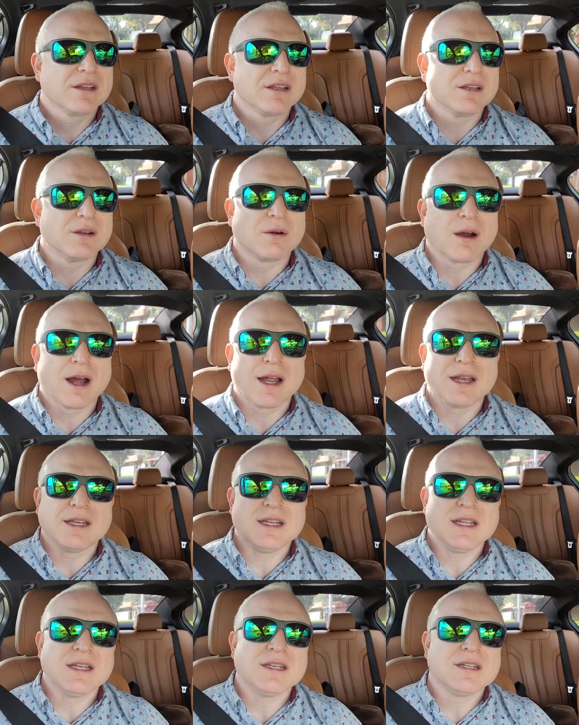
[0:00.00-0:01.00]
you know, I
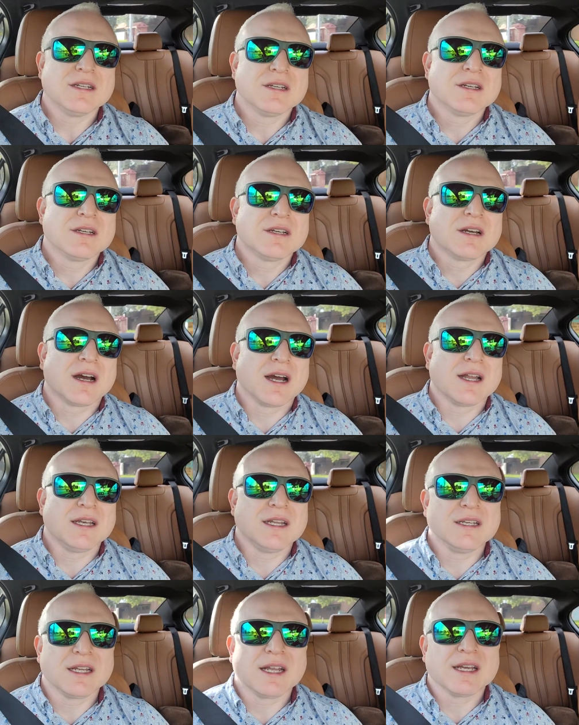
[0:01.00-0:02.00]
need I
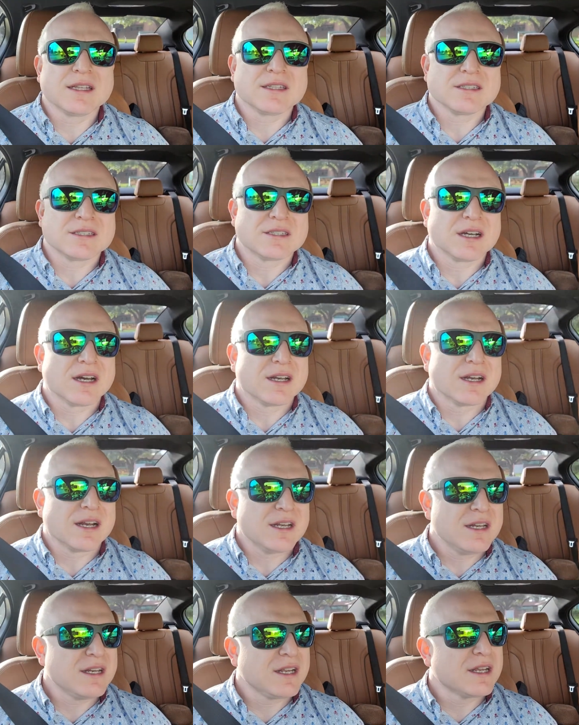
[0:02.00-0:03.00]
need to get this done. I
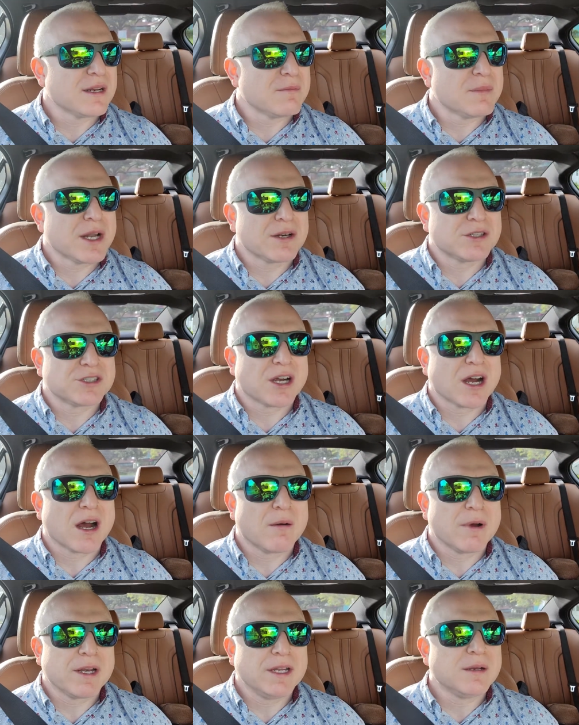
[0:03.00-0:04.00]
need to get a better
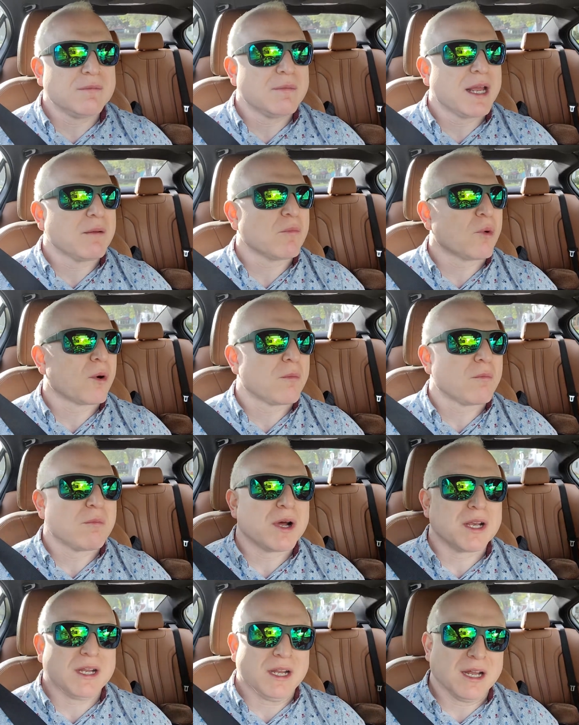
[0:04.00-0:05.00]
job. I need to make more
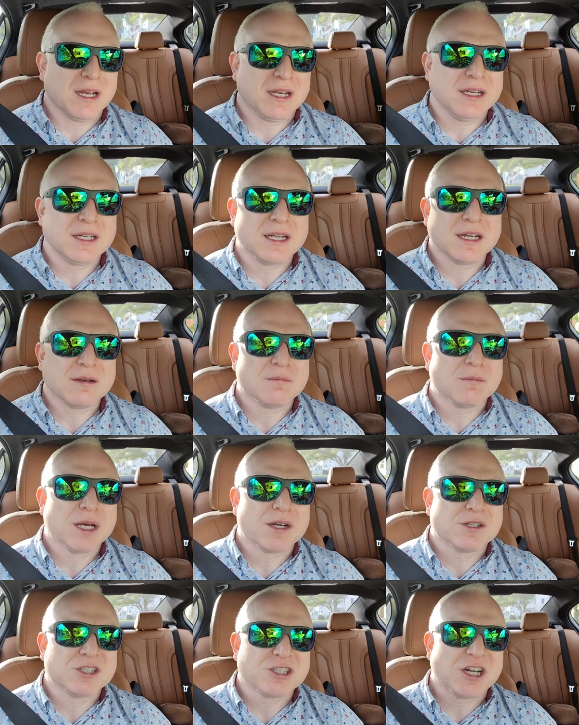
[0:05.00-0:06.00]
money. I need to get in
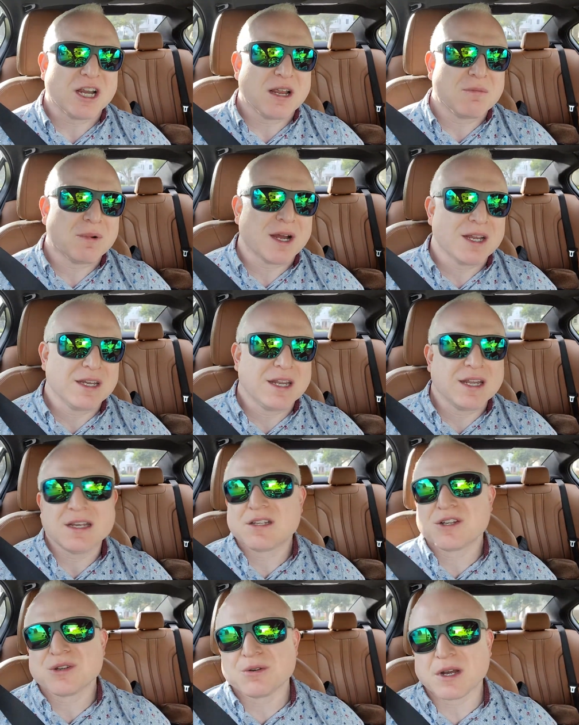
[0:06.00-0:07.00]
better shape. I
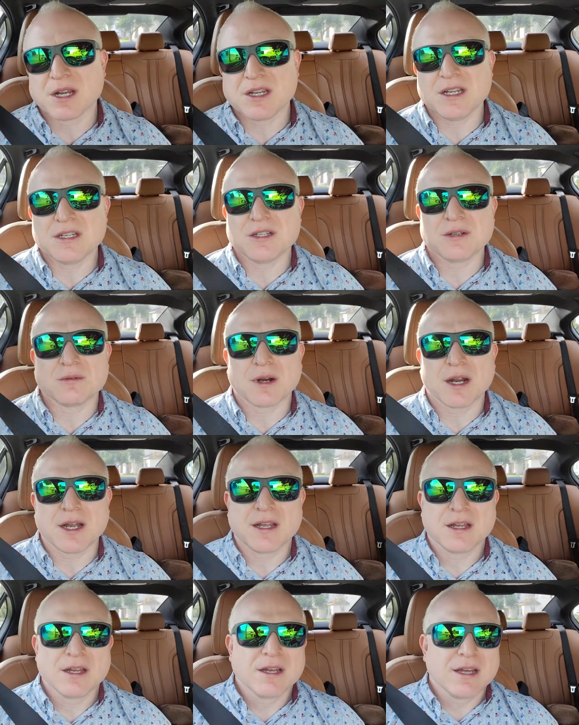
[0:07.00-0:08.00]
need to. I need to,
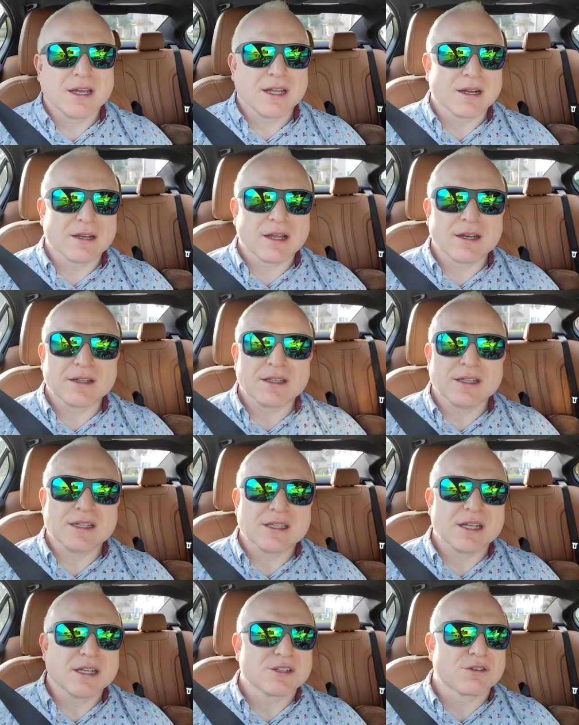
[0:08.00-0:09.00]
right? And a lot of
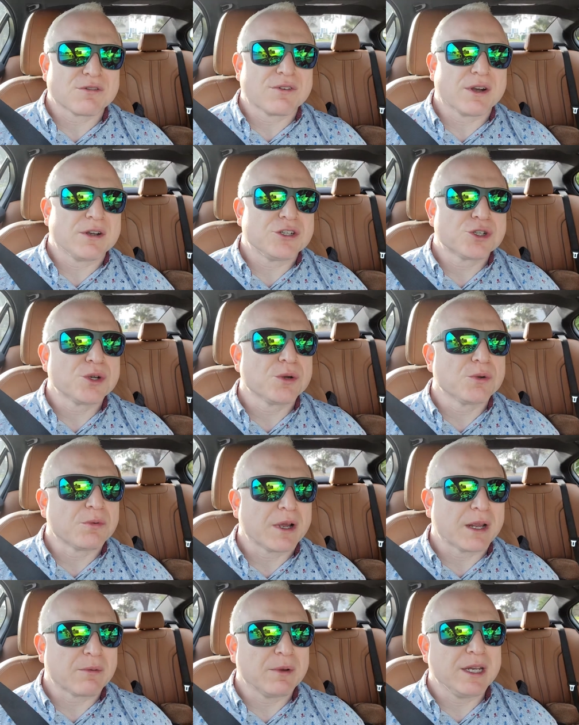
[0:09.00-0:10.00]
these things are very true.
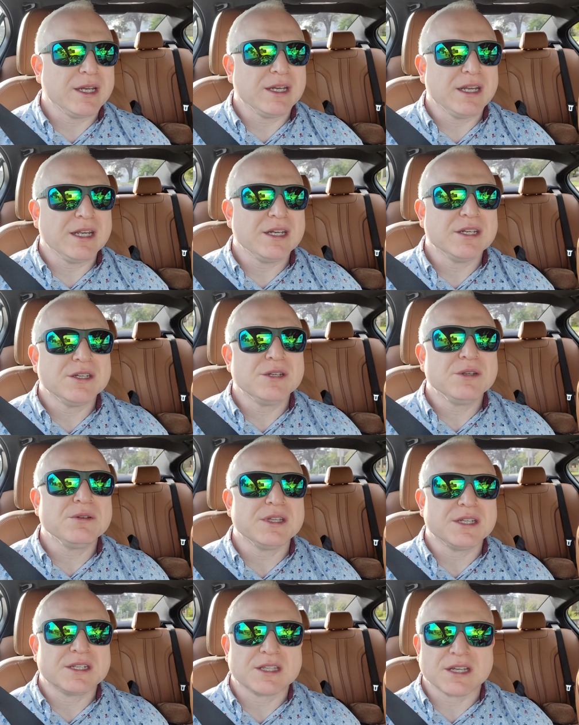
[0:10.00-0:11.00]
Like we need to do
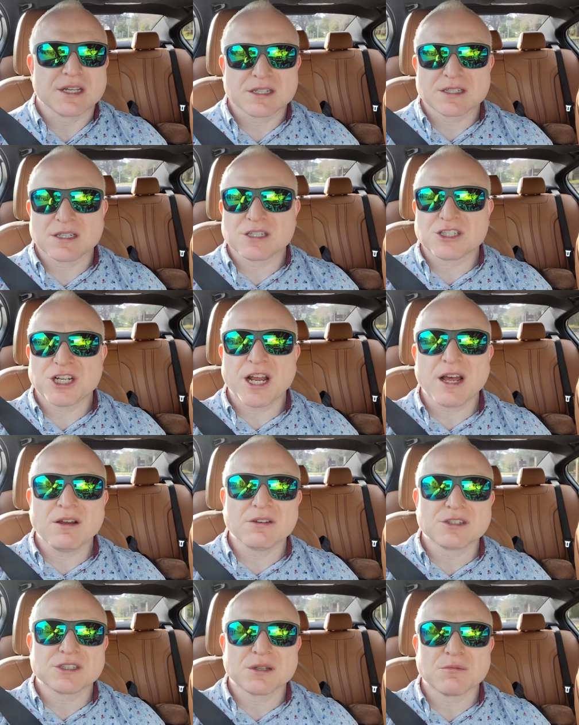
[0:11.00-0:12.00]
these things. The
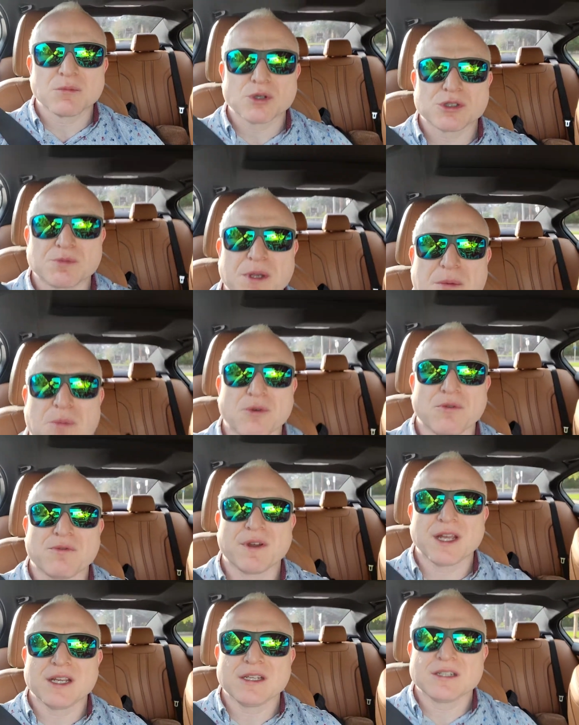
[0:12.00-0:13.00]
challenge that most people
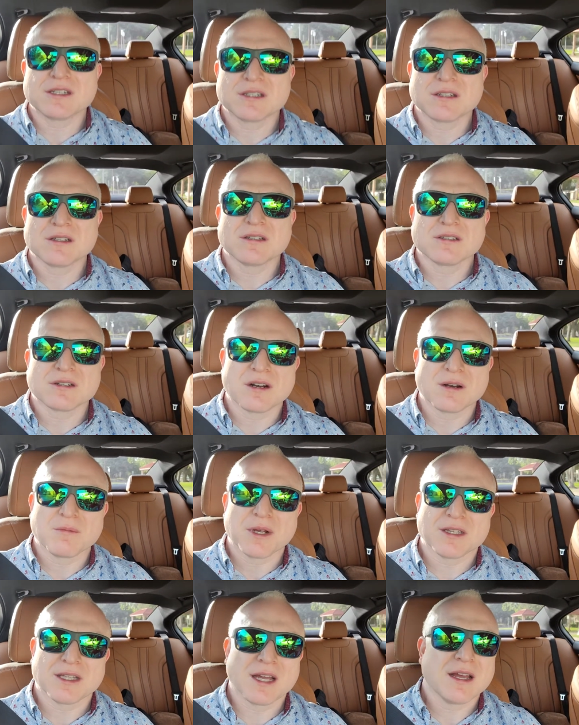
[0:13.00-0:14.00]
face, sorry
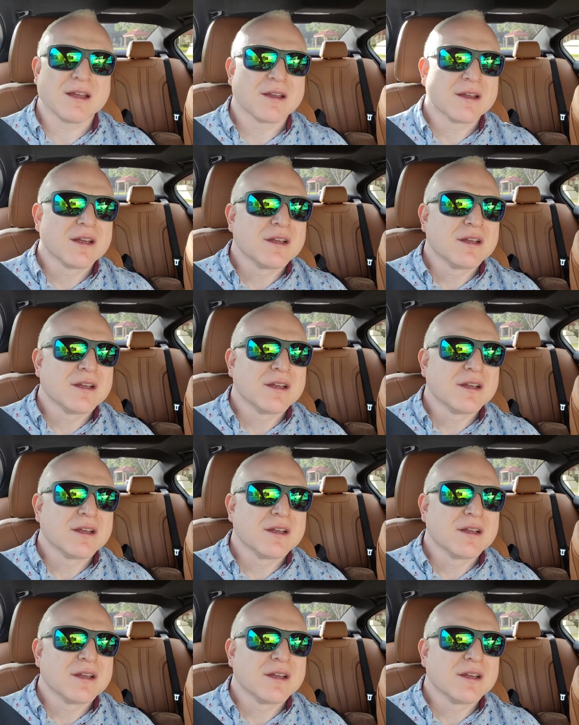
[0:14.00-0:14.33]
about that.